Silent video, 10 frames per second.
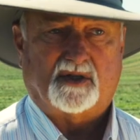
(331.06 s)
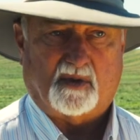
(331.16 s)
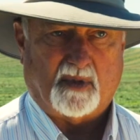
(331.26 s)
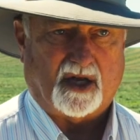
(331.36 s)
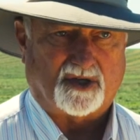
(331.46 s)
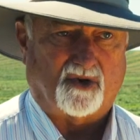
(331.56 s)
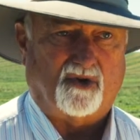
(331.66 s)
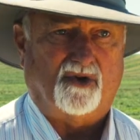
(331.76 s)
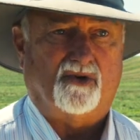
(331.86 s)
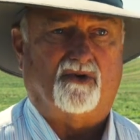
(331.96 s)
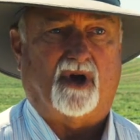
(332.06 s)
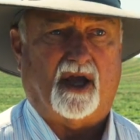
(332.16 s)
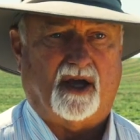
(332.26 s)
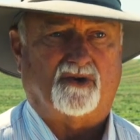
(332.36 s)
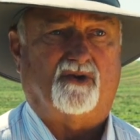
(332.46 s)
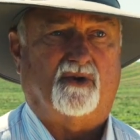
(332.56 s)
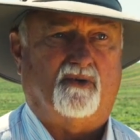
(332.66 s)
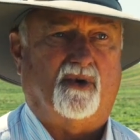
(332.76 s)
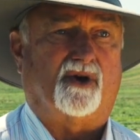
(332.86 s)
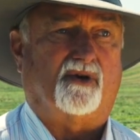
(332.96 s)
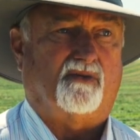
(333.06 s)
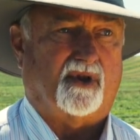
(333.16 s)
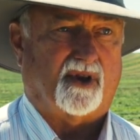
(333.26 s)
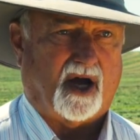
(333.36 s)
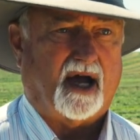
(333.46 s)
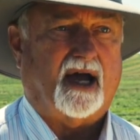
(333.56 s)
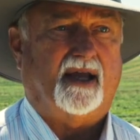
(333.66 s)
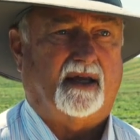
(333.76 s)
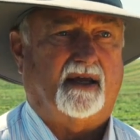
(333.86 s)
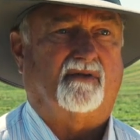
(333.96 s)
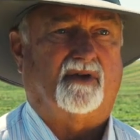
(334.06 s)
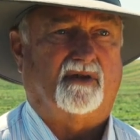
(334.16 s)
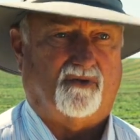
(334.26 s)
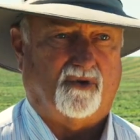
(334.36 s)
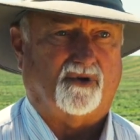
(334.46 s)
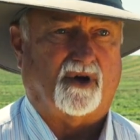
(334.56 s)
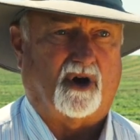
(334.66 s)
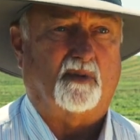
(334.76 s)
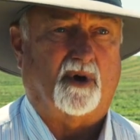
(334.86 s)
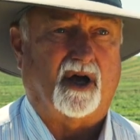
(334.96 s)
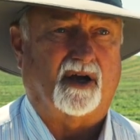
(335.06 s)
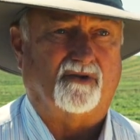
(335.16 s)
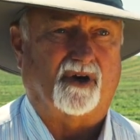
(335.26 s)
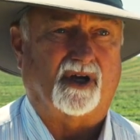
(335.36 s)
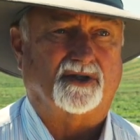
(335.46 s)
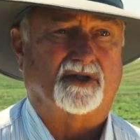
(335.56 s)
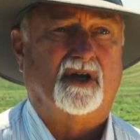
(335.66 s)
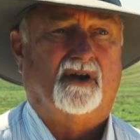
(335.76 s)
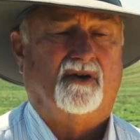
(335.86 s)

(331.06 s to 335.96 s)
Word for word: is to make sure you enter the winter with a high level of root carbohydrates